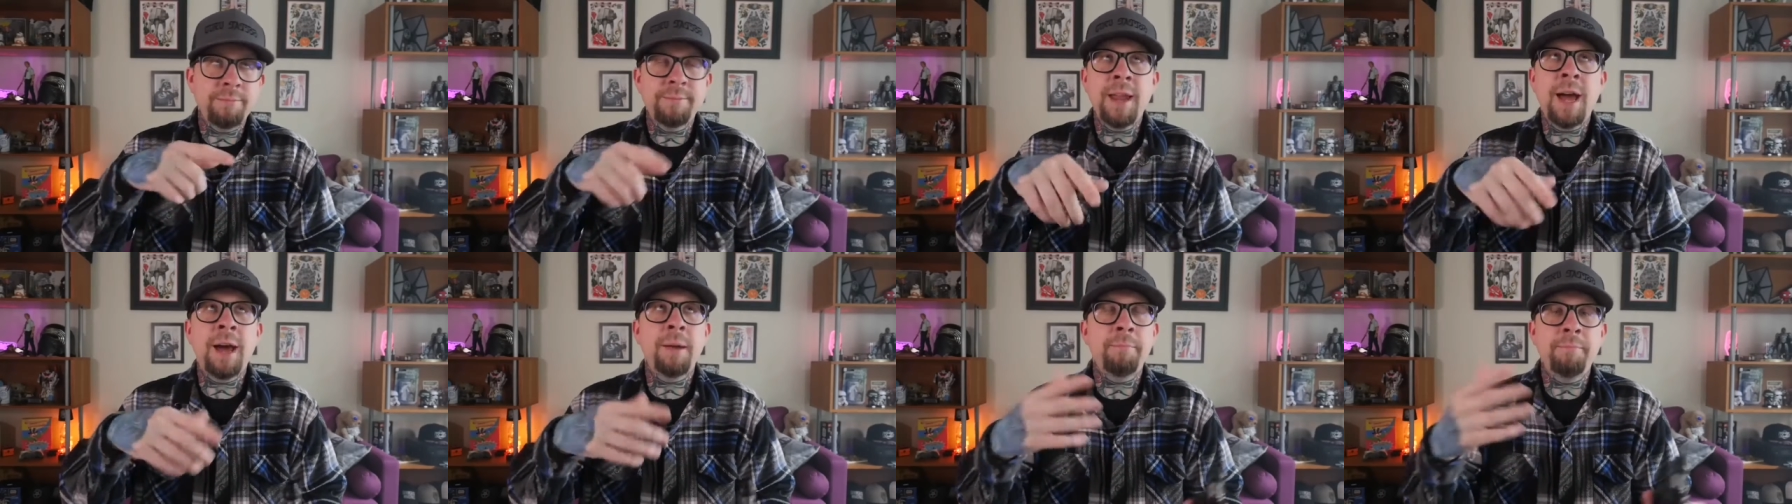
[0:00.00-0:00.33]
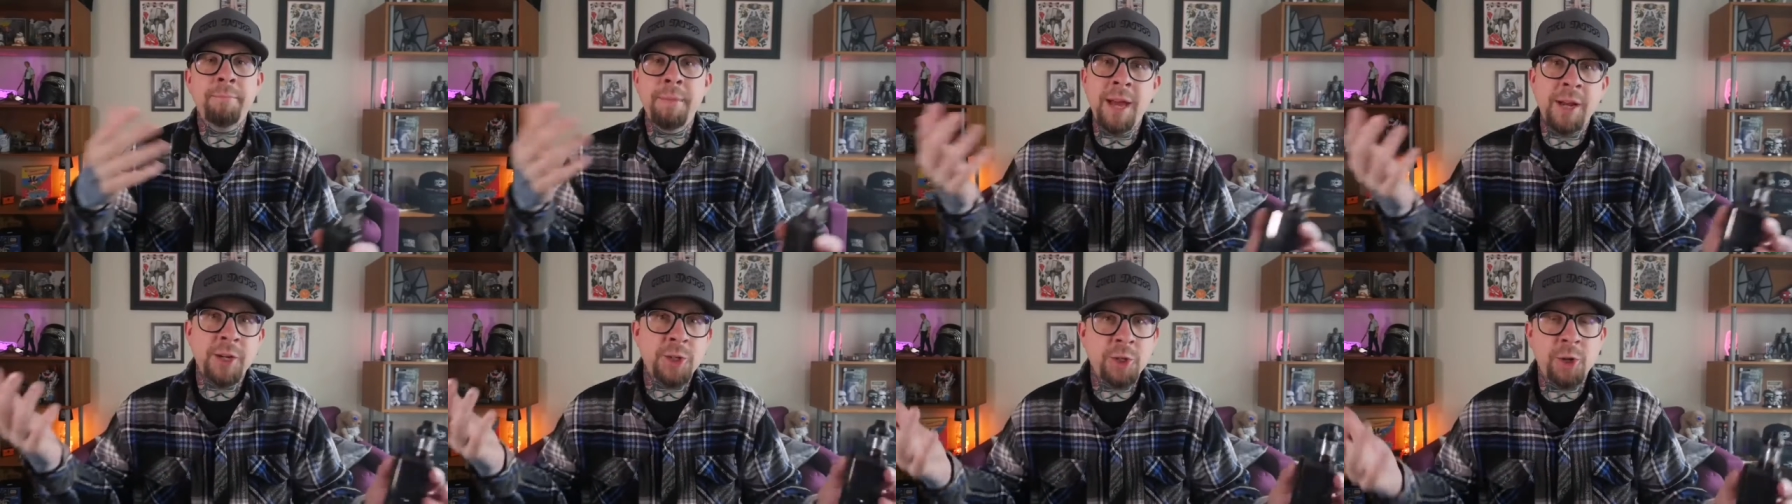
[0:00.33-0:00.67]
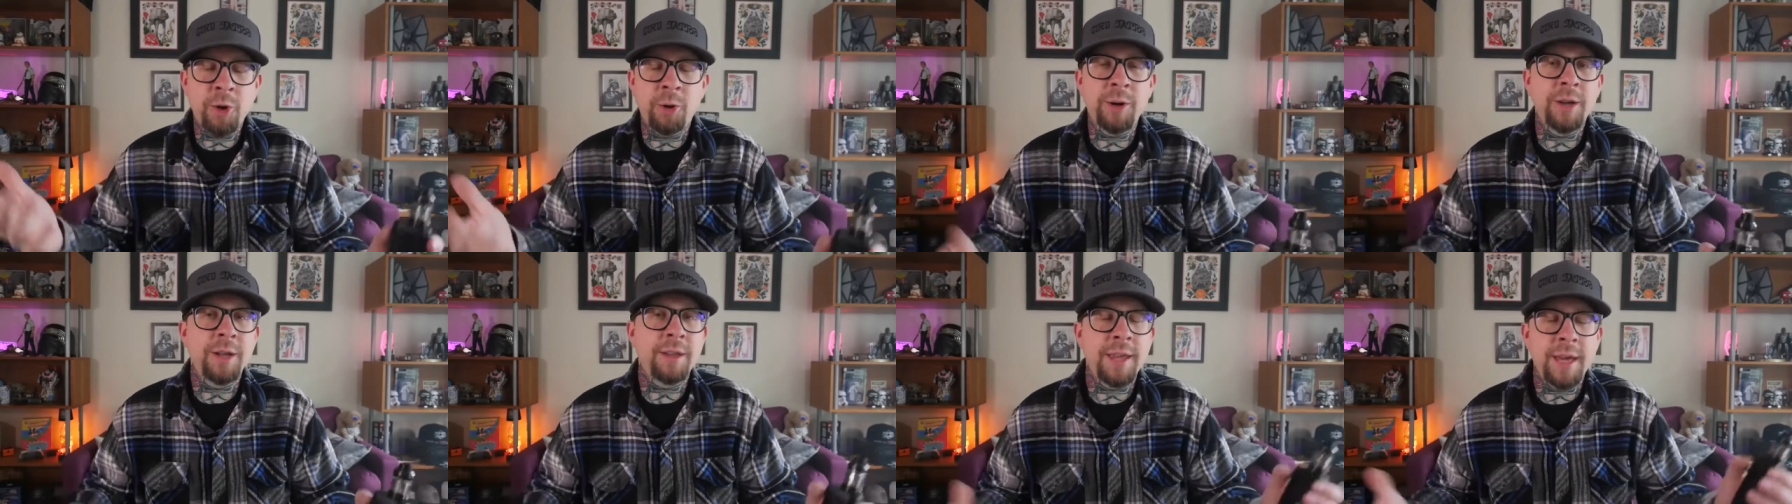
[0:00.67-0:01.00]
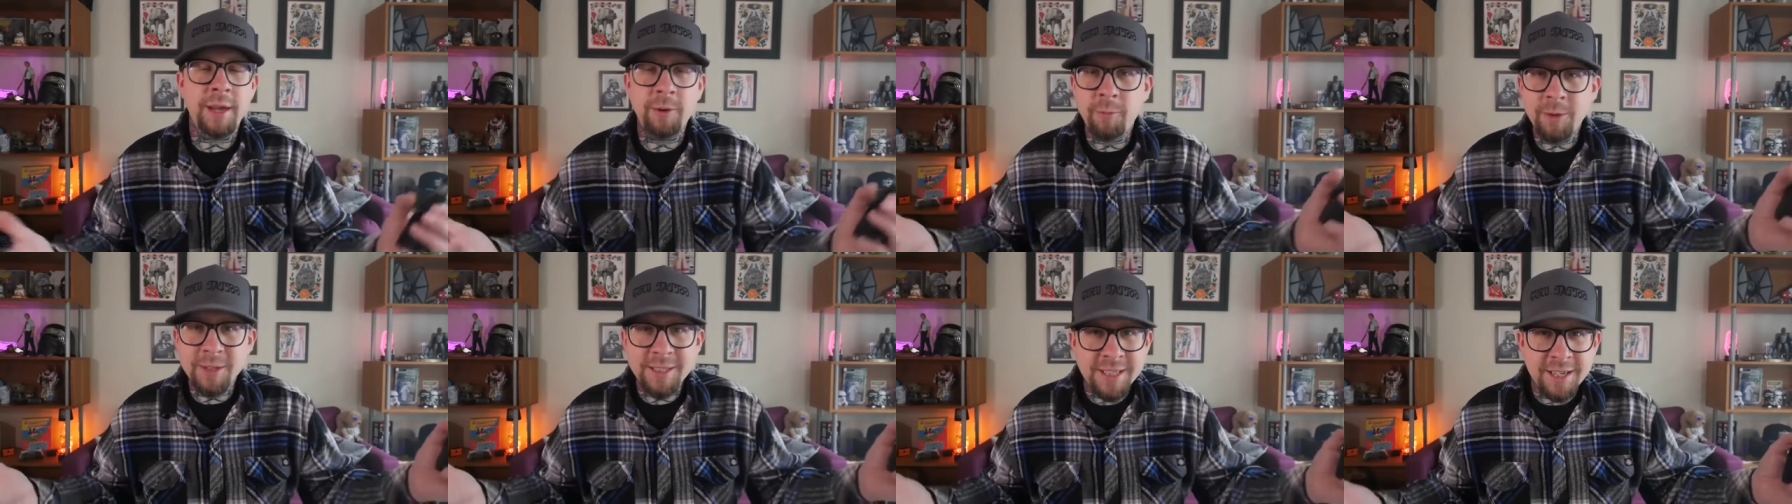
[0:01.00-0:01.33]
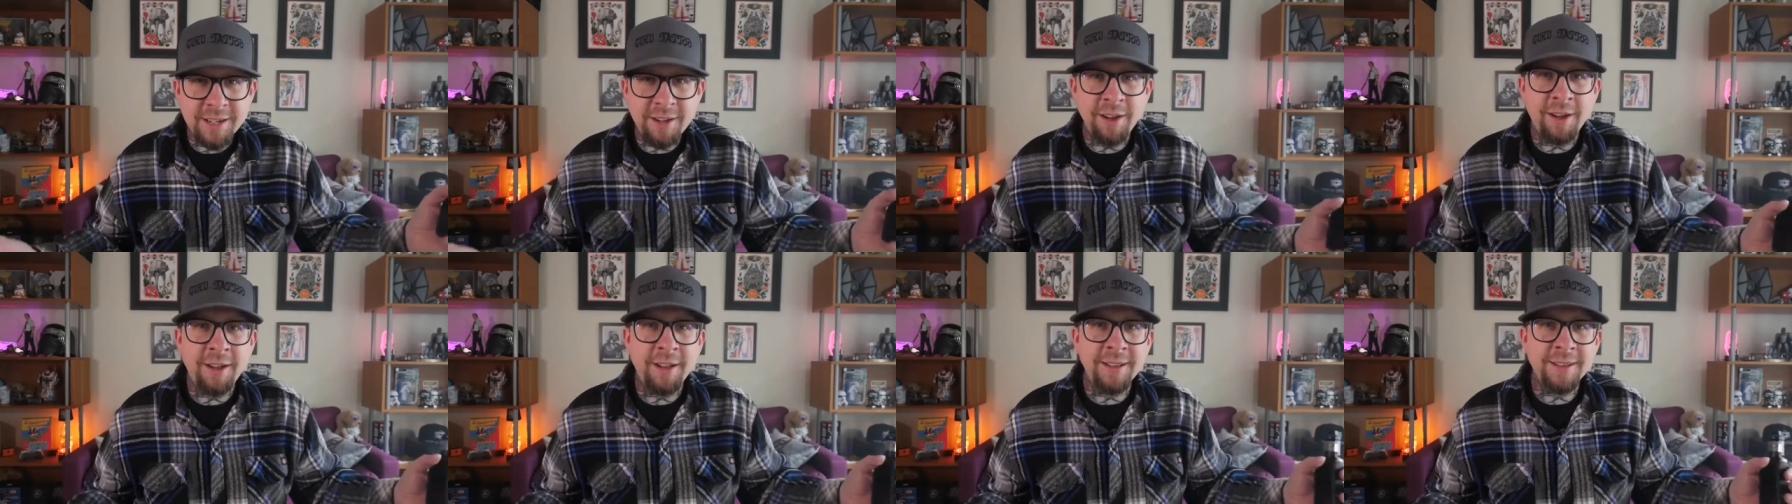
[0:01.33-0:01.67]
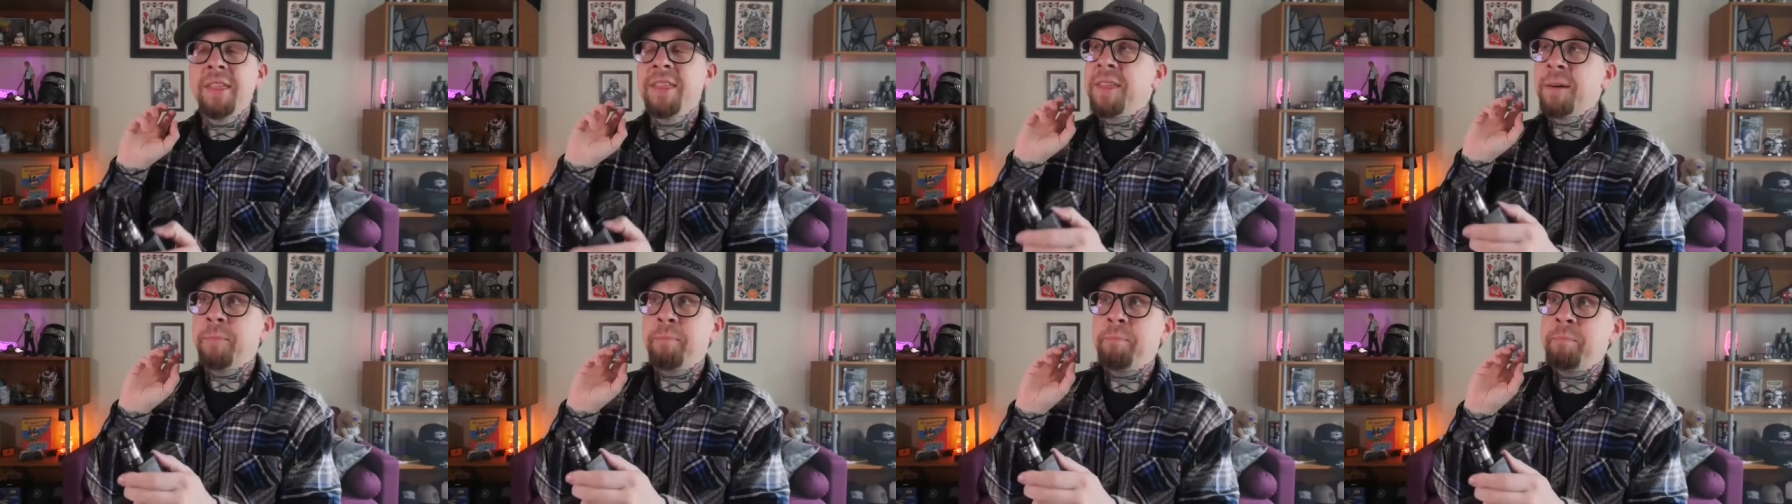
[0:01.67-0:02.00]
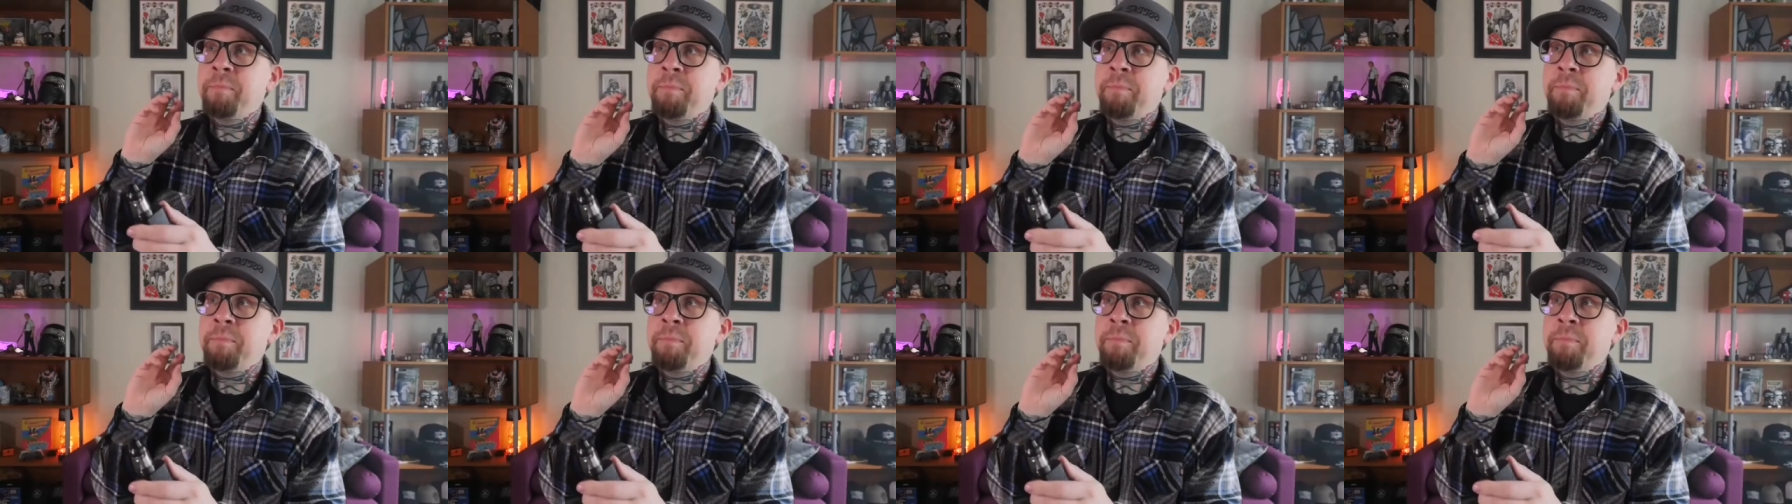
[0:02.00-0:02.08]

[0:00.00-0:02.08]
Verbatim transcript: not mesh coil head. What's it called? The